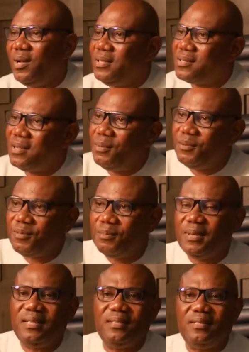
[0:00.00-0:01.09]
is coming from
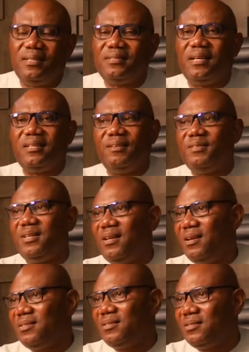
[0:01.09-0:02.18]
Niger-Delta and giving a
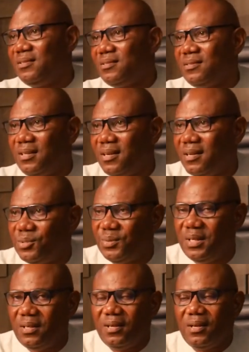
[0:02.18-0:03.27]
lot to the country,